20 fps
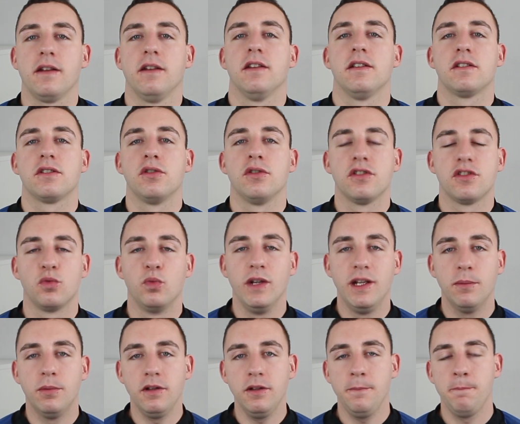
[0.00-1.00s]
and discuss
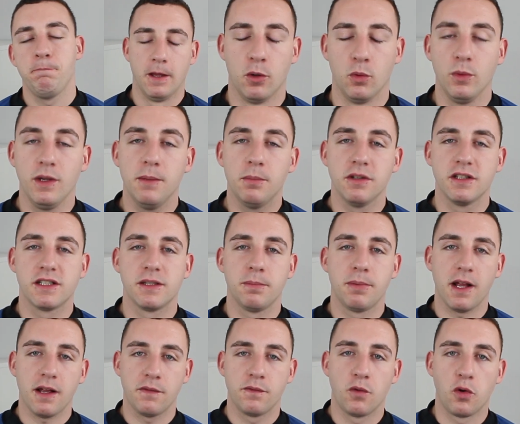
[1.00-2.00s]
Webull. Now Webull is the
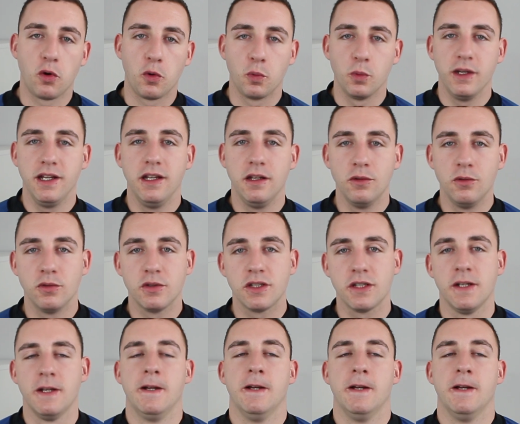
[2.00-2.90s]
platform we use